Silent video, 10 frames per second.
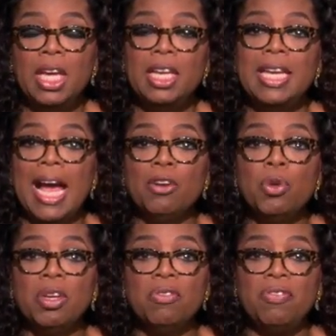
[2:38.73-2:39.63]
Now you
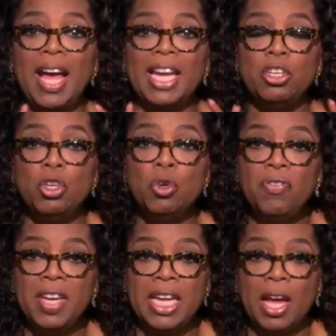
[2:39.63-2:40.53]
can find new
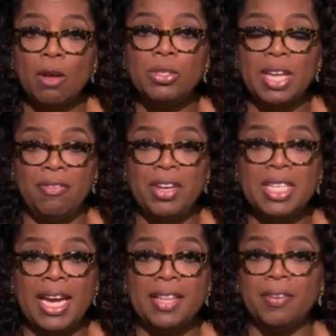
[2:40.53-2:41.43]
videos every
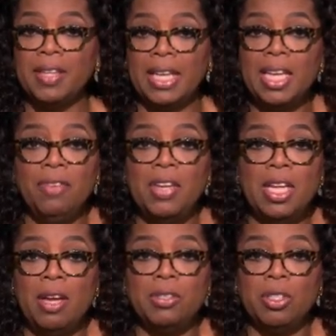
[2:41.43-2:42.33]
day. They're the kind of
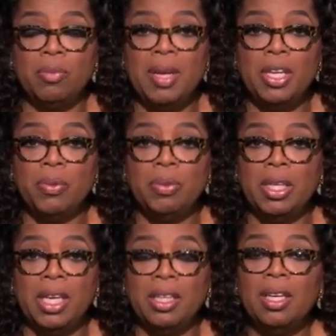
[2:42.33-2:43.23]
videos that will make you
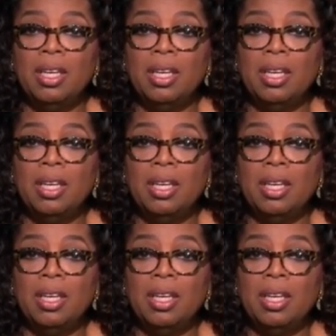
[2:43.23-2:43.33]
look at